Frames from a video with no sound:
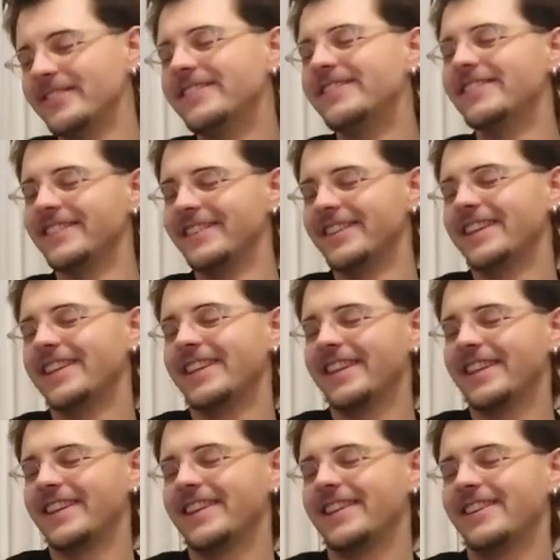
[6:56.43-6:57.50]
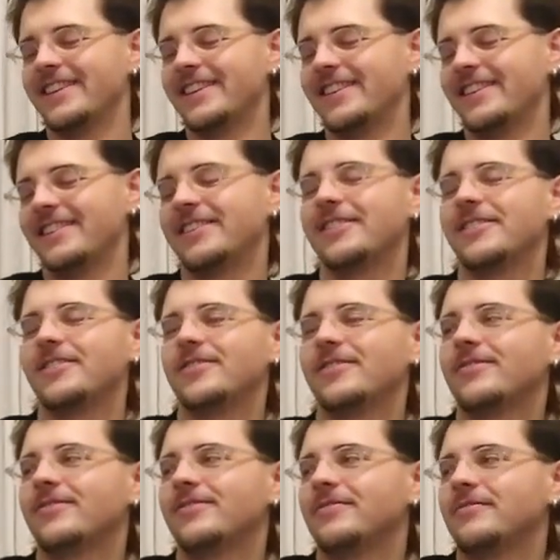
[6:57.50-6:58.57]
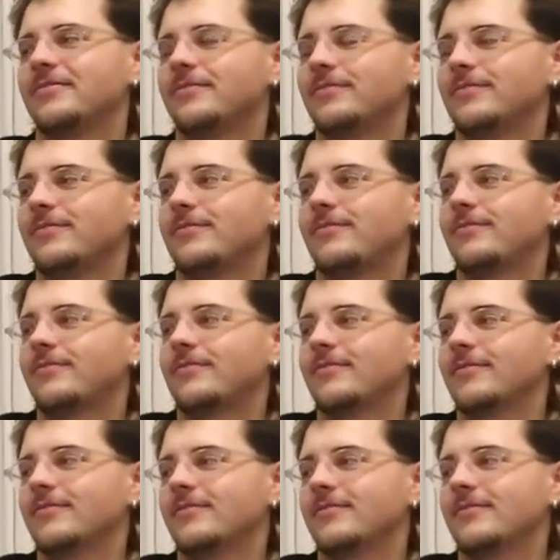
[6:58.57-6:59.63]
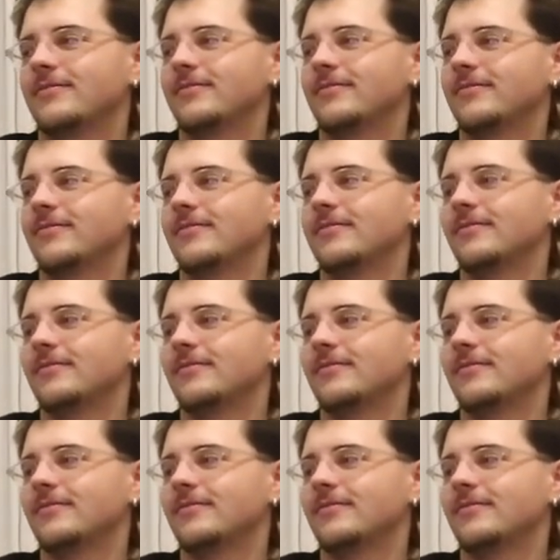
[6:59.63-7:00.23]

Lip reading: The person shown says nothing.